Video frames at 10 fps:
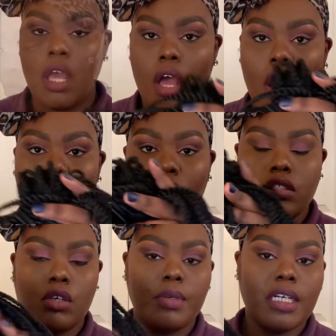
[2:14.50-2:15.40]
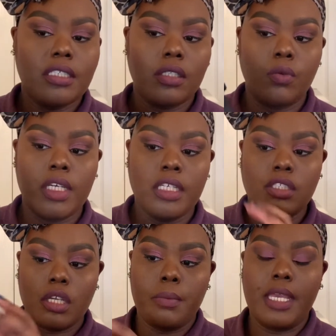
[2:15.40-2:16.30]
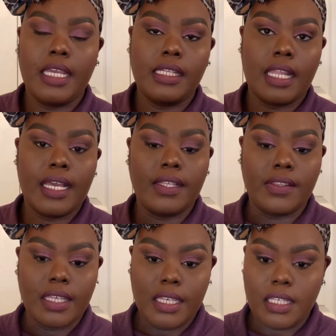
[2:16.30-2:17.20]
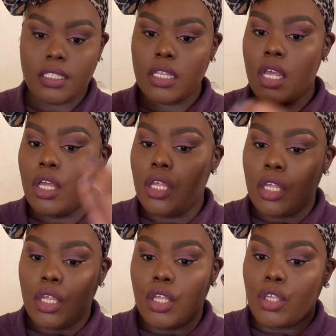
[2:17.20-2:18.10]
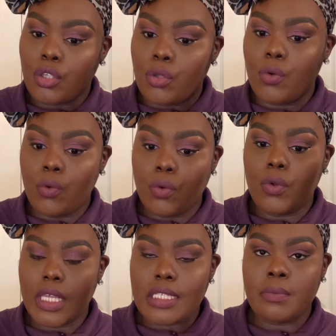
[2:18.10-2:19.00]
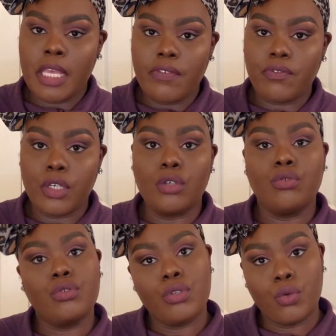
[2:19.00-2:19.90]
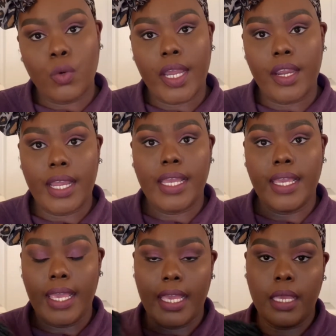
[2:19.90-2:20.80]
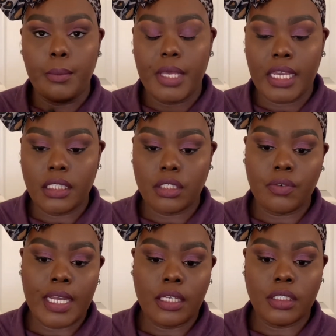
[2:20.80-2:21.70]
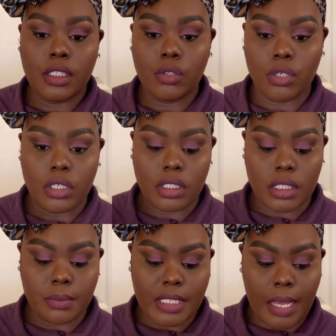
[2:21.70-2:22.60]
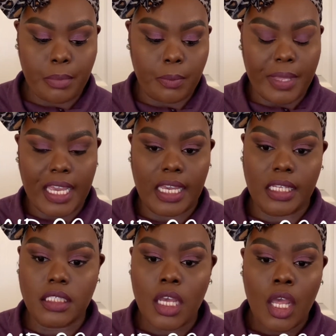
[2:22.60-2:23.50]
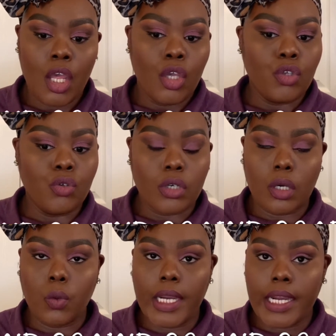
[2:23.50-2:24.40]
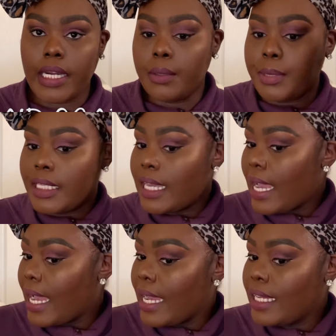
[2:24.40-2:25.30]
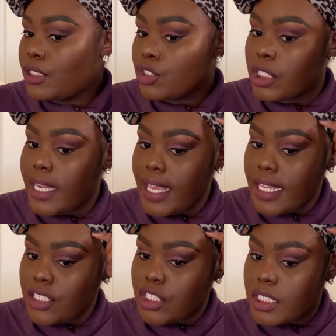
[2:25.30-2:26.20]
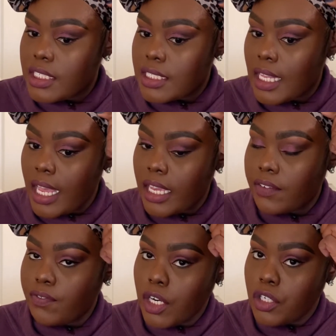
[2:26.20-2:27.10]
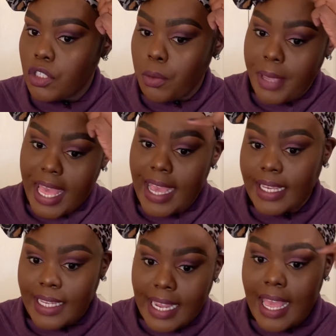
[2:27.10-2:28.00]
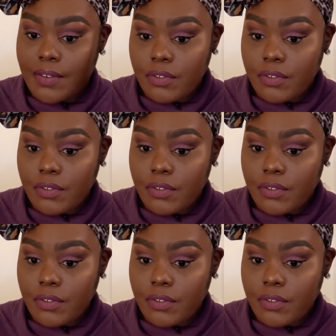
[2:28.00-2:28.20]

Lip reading: Also, because the wigs are made like this, it's meant for you to wear a headband around it or some type of band. You could wear it behind your edges, like further back, and have,